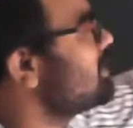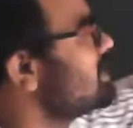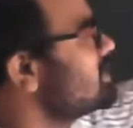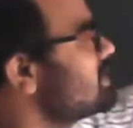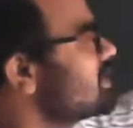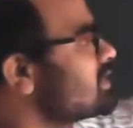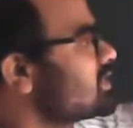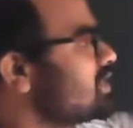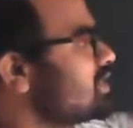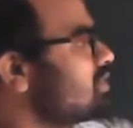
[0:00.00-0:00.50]

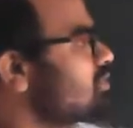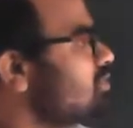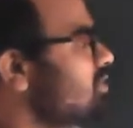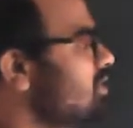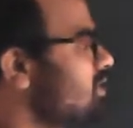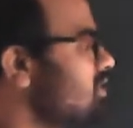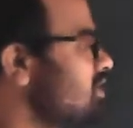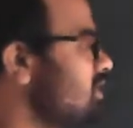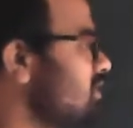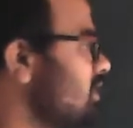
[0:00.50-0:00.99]
60 to
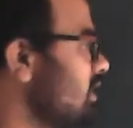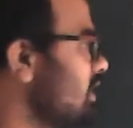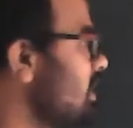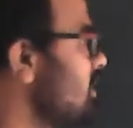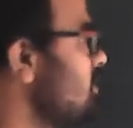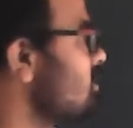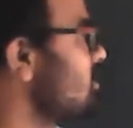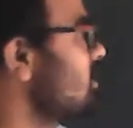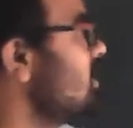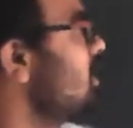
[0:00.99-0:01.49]
60
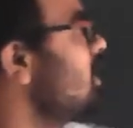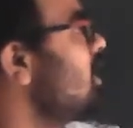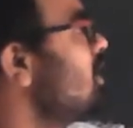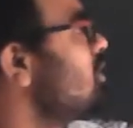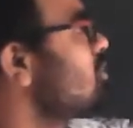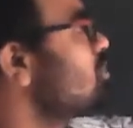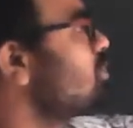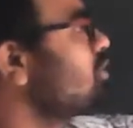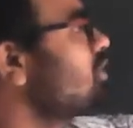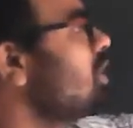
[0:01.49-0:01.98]
seconds.
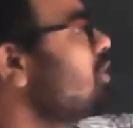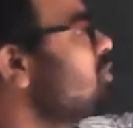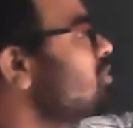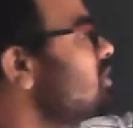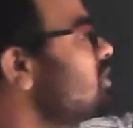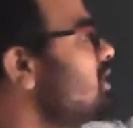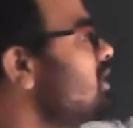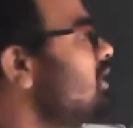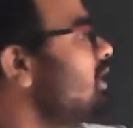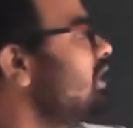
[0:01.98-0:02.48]
So
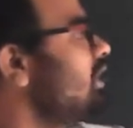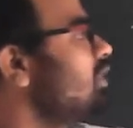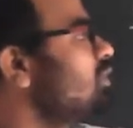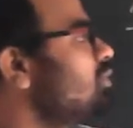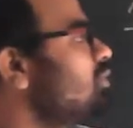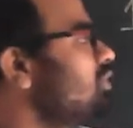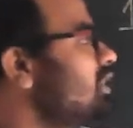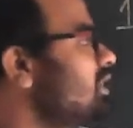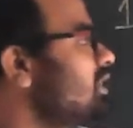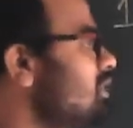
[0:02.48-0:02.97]
1000 into
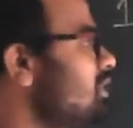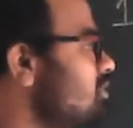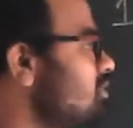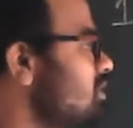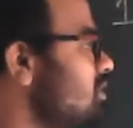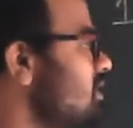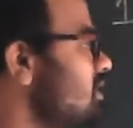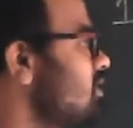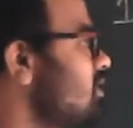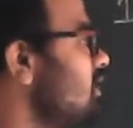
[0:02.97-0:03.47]

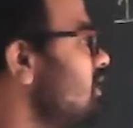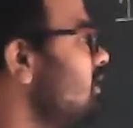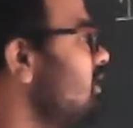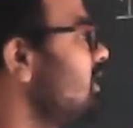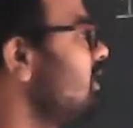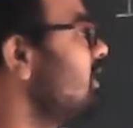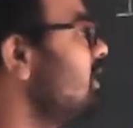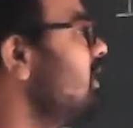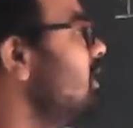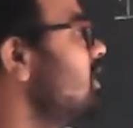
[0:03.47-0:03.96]

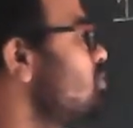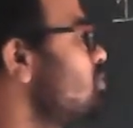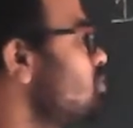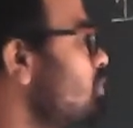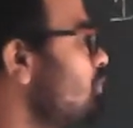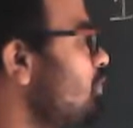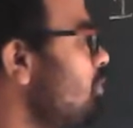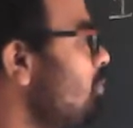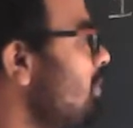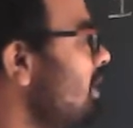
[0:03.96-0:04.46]
3600. So
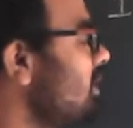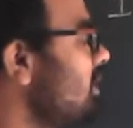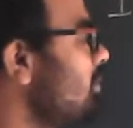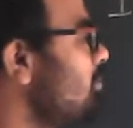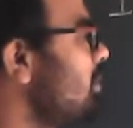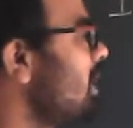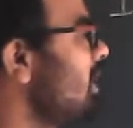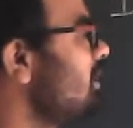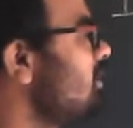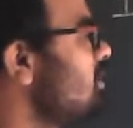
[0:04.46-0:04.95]
if you
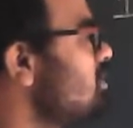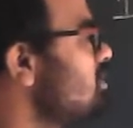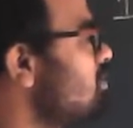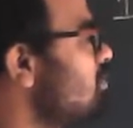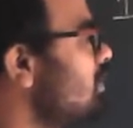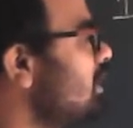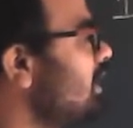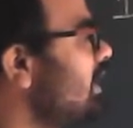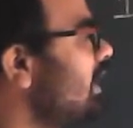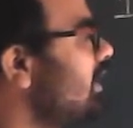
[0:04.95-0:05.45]
multiply this, you
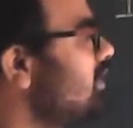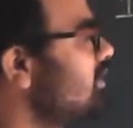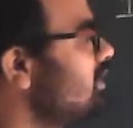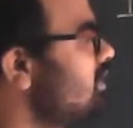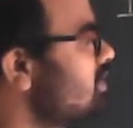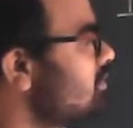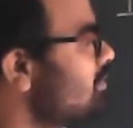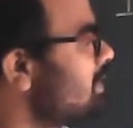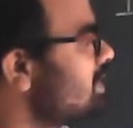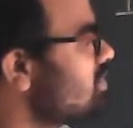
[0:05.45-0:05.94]
will get
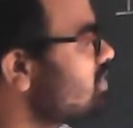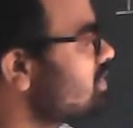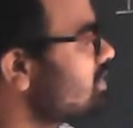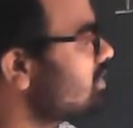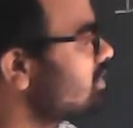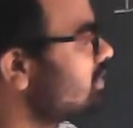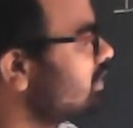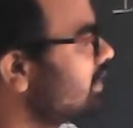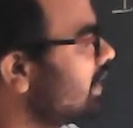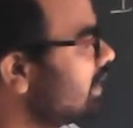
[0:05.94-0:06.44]
this much.
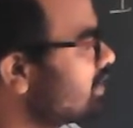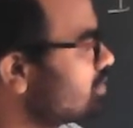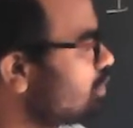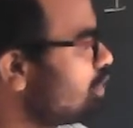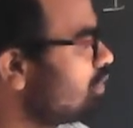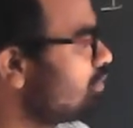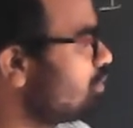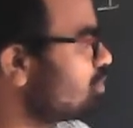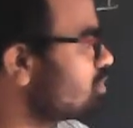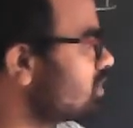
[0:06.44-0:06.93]
That is
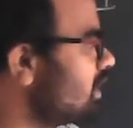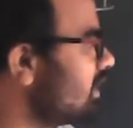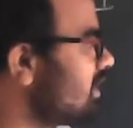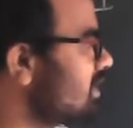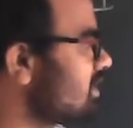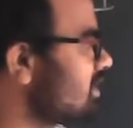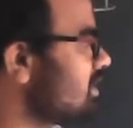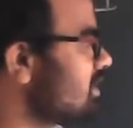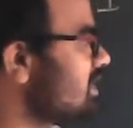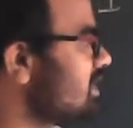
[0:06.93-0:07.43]
almost
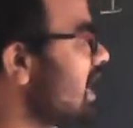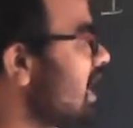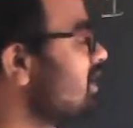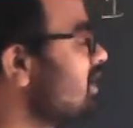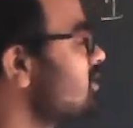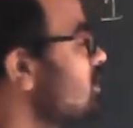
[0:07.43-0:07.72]
36 lakh.